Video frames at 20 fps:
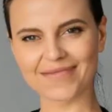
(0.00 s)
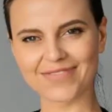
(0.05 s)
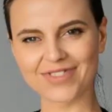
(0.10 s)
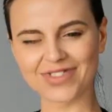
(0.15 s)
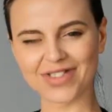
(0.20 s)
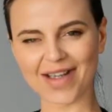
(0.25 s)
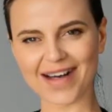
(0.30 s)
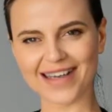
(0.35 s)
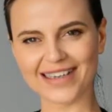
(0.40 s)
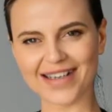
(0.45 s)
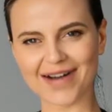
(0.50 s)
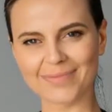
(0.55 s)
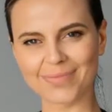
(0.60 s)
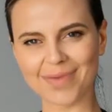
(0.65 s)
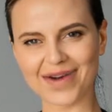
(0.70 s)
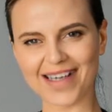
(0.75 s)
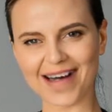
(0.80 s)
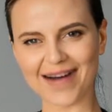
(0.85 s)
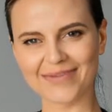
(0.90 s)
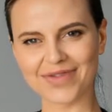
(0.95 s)

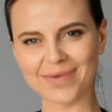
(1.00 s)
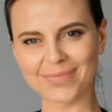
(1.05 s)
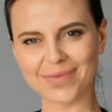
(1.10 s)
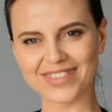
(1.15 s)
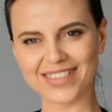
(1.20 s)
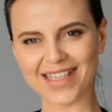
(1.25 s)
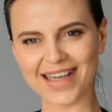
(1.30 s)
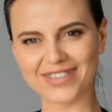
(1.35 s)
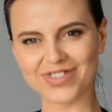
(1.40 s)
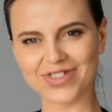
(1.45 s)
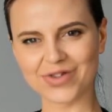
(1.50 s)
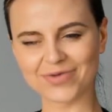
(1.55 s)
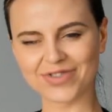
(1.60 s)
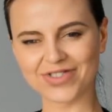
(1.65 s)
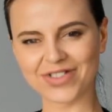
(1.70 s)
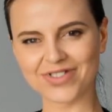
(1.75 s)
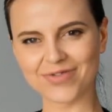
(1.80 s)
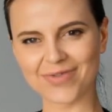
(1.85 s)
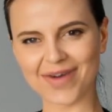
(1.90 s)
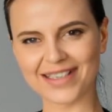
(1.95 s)
China but have the
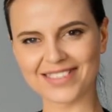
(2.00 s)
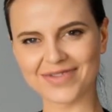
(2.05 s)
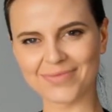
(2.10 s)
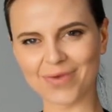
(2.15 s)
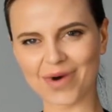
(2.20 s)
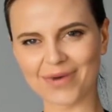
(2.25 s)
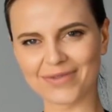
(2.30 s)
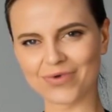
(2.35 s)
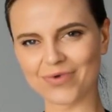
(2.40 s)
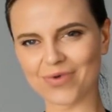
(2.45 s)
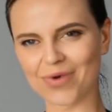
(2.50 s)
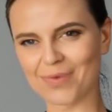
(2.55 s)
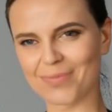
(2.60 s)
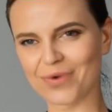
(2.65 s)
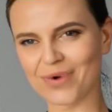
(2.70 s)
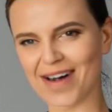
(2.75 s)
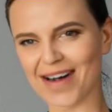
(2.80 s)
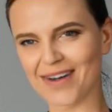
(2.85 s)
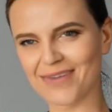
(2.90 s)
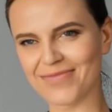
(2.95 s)
potential to transform
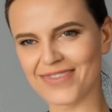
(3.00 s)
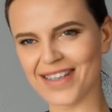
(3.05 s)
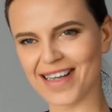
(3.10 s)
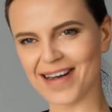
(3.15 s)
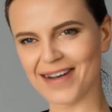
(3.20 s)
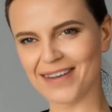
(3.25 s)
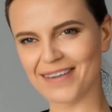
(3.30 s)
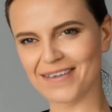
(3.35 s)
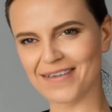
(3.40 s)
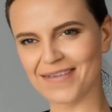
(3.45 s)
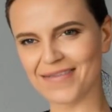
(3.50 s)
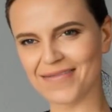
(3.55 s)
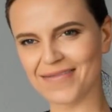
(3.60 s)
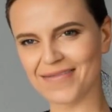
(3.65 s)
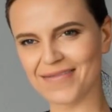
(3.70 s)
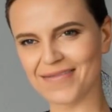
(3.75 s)
global healthcare.